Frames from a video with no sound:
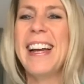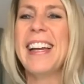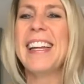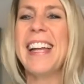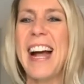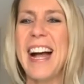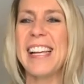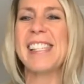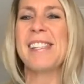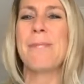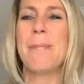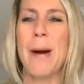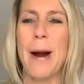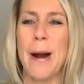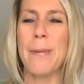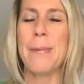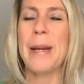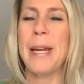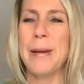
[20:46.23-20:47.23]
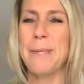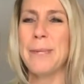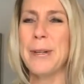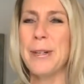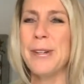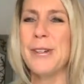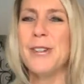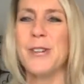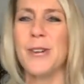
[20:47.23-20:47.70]
yes, Barb, keep
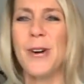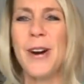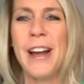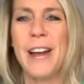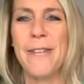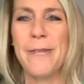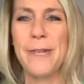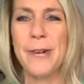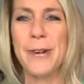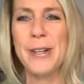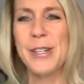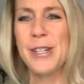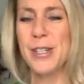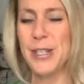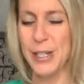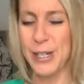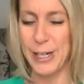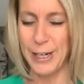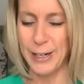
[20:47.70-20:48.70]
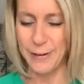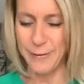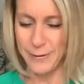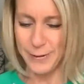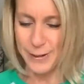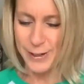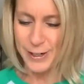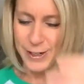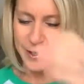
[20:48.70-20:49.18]
your joy for sure,
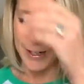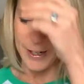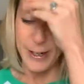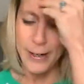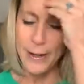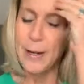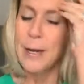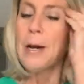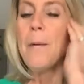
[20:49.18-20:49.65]
for sure.